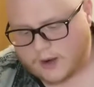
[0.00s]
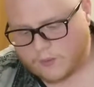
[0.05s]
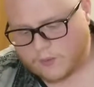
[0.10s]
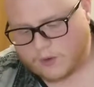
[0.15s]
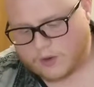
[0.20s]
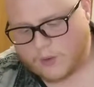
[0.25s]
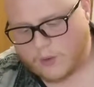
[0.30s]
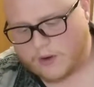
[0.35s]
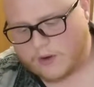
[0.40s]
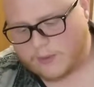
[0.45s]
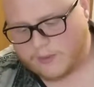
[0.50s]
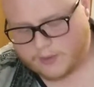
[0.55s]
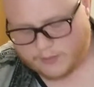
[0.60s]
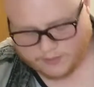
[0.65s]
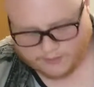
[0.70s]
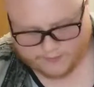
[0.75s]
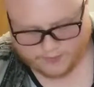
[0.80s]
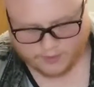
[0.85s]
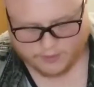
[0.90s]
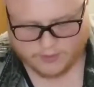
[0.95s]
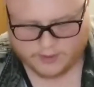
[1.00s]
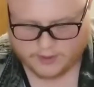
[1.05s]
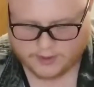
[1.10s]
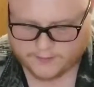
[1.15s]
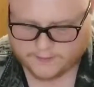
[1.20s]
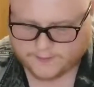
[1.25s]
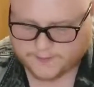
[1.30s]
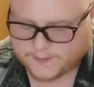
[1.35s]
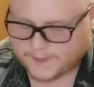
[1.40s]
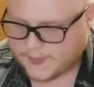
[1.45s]
we're going to be
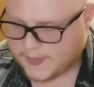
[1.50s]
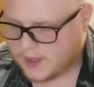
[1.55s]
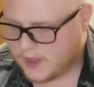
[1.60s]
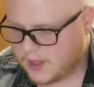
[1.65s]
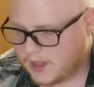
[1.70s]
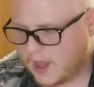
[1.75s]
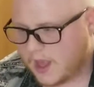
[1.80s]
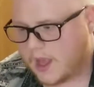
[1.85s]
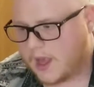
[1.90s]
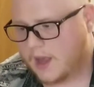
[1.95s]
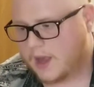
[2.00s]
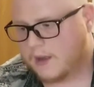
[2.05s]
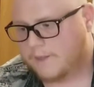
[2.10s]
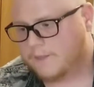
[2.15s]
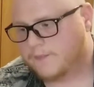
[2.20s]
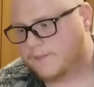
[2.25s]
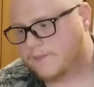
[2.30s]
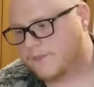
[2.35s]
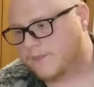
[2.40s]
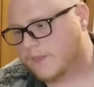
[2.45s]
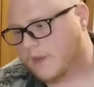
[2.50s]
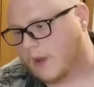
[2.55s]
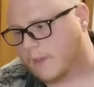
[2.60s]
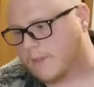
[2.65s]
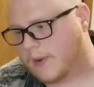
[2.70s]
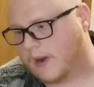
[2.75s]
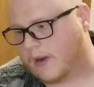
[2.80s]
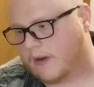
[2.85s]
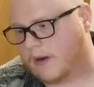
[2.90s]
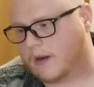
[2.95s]
reviewing a
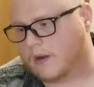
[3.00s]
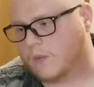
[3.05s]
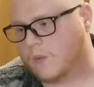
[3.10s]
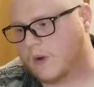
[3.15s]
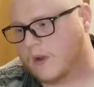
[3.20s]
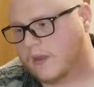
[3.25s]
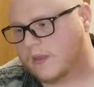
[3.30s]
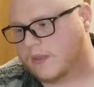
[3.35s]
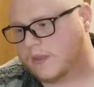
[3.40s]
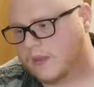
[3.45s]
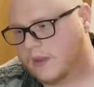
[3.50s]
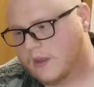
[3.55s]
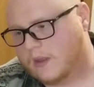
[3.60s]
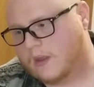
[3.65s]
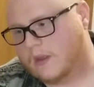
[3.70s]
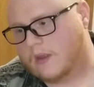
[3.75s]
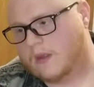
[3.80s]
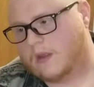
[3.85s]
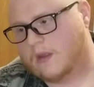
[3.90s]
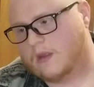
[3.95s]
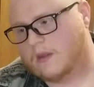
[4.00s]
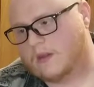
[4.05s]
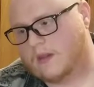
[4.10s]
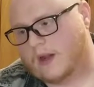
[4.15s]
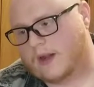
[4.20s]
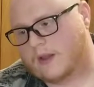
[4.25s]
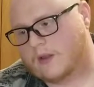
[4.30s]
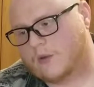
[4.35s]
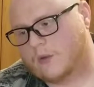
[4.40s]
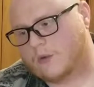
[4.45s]
pairing with
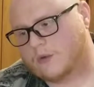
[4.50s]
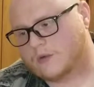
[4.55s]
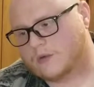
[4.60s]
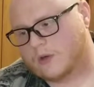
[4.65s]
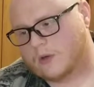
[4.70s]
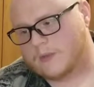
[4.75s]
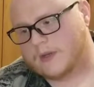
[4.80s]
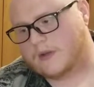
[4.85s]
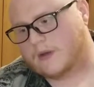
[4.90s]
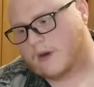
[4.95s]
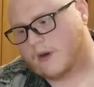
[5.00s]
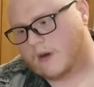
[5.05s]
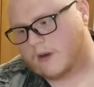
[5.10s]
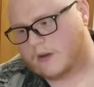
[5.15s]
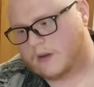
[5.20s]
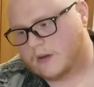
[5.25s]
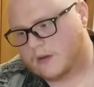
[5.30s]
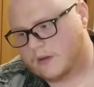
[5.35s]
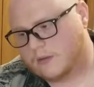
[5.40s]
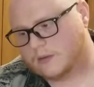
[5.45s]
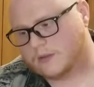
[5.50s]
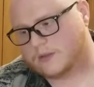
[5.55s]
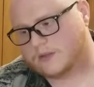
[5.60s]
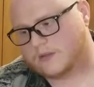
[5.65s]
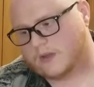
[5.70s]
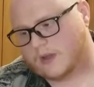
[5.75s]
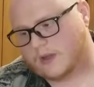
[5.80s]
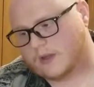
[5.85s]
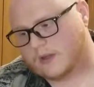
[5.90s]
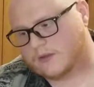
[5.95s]
Kugel's Creamy Dark, which is
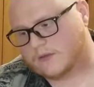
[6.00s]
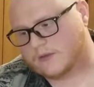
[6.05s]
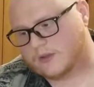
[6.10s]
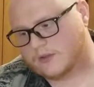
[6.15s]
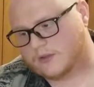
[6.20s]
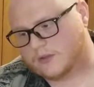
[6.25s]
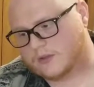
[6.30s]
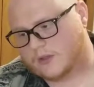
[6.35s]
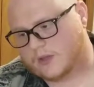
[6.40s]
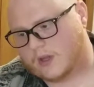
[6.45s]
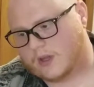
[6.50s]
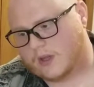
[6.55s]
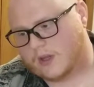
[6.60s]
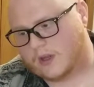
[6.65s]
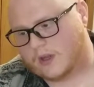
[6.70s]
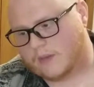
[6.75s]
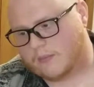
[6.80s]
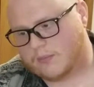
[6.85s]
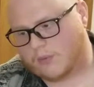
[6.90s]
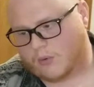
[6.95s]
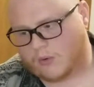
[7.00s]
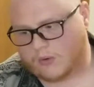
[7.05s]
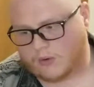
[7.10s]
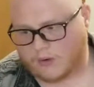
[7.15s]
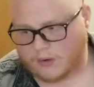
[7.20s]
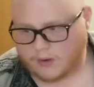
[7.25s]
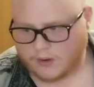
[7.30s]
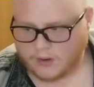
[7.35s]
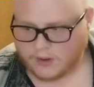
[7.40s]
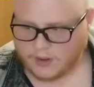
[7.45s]
like essentially a
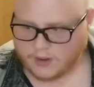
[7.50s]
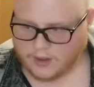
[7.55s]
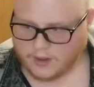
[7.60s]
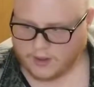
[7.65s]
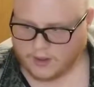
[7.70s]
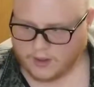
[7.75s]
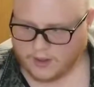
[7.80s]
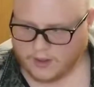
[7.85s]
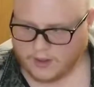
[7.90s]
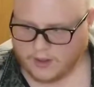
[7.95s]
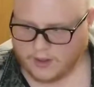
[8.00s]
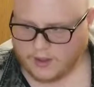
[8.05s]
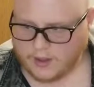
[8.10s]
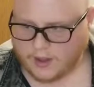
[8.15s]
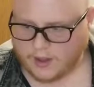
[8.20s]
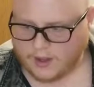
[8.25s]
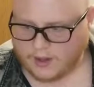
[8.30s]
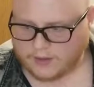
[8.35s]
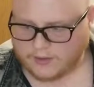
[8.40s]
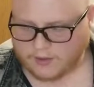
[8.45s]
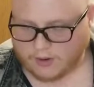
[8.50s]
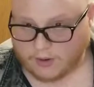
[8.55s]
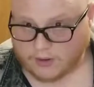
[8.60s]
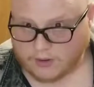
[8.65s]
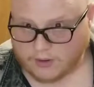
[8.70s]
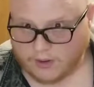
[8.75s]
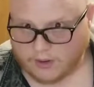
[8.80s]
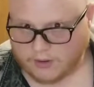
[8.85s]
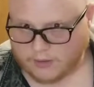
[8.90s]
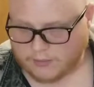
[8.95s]
porter, dark
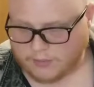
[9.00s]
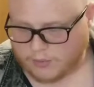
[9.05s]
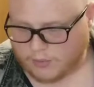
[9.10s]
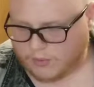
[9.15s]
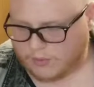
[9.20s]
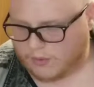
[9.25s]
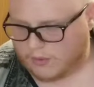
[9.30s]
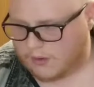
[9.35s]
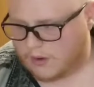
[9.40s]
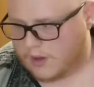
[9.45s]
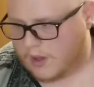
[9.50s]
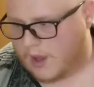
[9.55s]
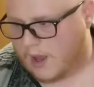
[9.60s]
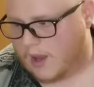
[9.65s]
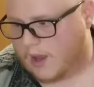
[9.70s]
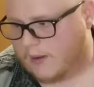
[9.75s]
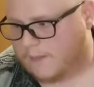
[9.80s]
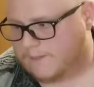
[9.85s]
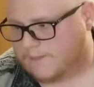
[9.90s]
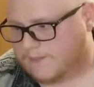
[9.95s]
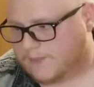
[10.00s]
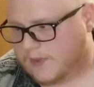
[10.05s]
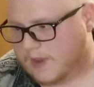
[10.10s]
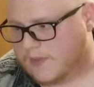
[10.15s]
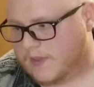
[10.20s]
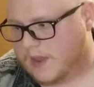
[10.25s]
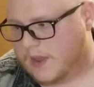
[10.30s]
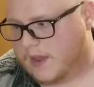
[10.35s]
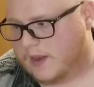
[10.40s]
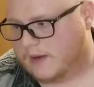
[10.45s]
lager porter, and
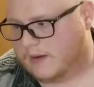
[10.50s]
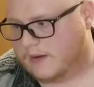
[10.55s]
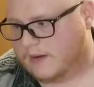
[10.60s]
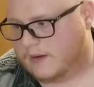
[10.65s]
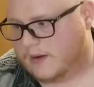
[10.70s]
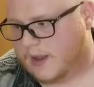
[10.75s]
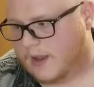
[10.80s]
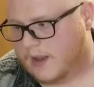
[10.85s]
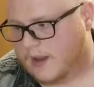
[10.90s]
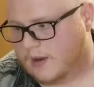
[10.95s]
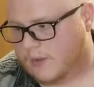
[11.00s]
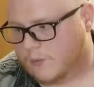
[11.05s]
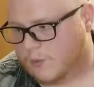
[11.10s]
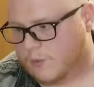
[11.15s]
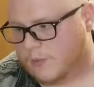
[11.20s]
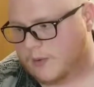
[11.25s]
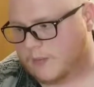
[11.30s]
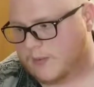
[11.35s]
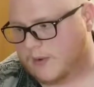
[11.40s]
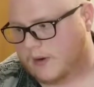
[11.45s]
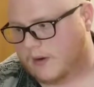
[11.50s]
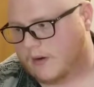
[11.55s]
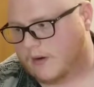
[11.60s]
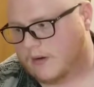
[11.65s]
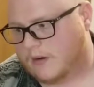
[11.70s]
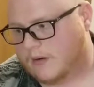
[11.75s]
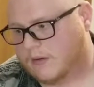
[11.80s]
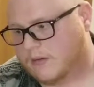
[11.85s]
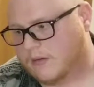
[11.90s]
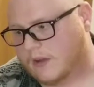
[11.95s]
then a ruby
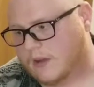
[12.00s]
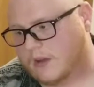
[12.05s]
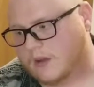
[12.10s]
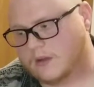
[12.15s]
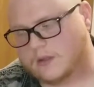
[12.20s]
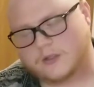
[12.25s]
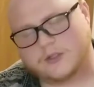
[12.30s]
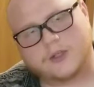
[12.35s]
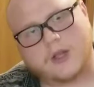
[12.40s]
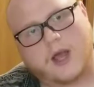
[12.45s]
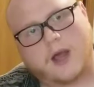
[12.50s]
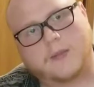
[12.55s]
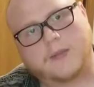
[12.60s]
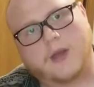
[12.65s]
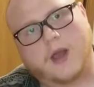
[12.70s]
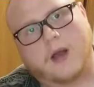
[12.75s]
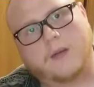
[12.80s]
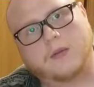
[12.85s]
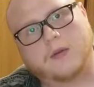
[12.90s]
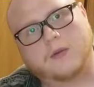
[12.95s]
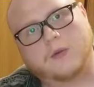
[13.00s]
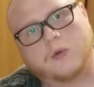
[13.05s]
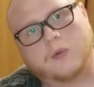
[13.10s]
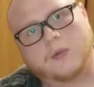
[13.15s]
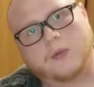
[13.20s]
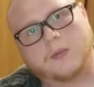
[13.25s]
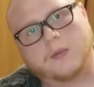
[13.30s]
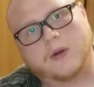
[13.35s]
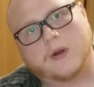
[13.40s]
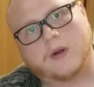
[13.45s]
beer, the English Hobgoblin
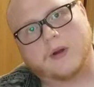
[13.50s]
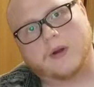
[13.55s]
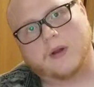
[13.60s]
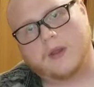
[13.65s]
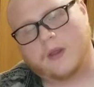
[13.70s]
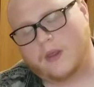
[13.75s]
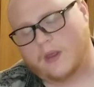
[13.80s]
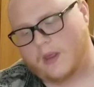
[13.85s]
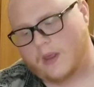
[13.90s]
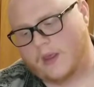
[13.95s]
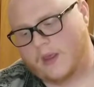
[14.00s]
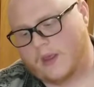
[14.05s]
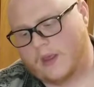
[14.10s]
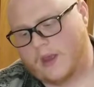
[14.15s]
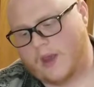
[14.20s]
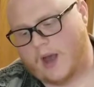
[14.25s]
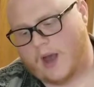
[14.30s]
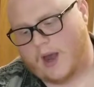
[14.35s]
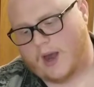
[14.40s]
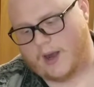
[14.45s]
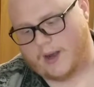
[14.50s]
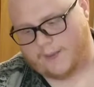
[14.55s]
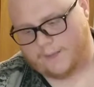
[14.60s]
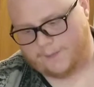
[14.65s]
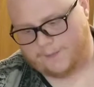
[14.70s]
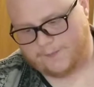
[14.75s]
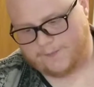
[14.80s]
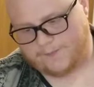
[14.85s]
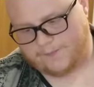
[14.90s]
ruby beer. I've